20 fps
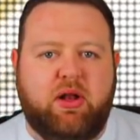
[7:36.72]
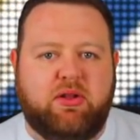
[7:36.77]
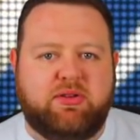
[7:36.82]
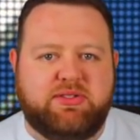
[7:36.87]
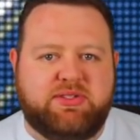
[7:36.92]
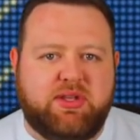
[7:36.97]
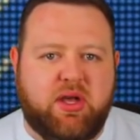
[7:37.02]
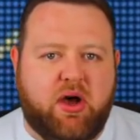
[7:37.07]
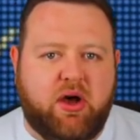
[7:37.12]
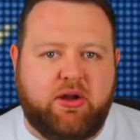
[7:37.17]

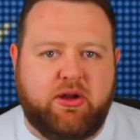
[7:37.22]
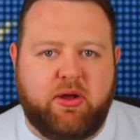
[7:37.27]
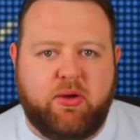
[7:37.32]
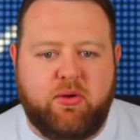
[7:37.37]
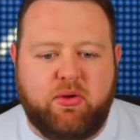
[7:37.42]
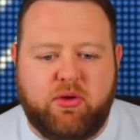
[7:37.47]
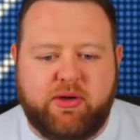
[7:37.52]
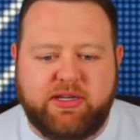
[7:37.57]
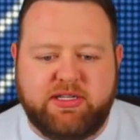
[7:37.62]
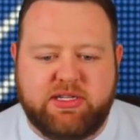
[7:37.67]

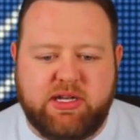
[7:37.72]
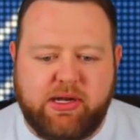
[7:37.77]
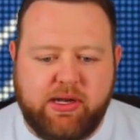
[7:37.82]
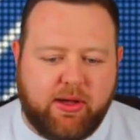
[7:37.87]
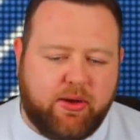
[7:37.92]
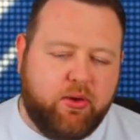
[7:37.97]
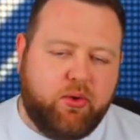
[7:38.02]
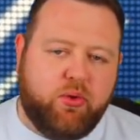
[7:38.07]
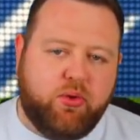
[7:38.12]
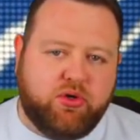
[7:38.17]
Lozano. Nice
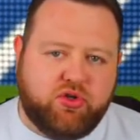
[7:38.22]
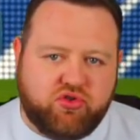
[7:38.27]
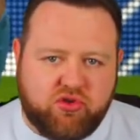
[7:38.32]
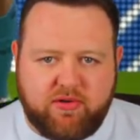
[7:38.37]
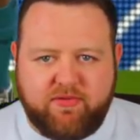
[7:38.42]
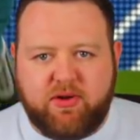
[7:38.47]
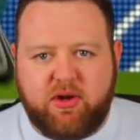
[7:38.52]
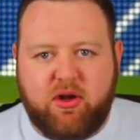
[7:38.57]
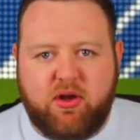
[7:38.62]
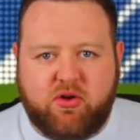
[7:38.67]
low
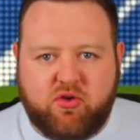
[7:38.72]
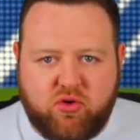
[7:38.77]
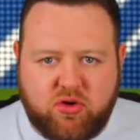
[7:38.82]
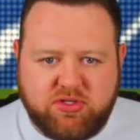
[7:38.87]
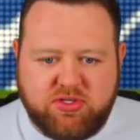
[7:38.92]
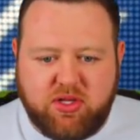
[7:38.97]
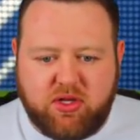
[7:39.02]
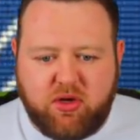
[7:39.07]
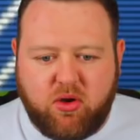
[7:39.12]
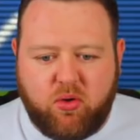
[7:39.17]
driven
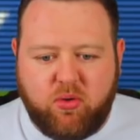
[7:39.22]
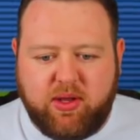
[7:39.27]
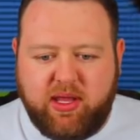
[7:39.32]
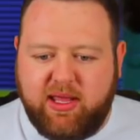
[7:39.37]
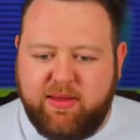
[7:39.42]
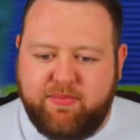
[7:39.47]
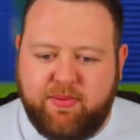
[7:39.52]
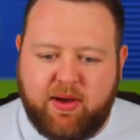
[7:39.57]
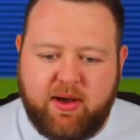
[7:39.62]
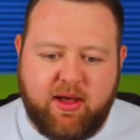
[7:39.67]
across the
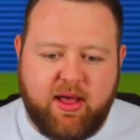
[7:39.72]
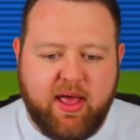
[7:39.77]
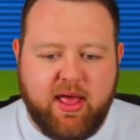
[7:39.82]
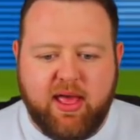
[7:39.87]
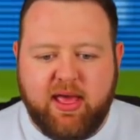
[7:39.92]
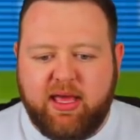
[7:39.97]
goalkeeper.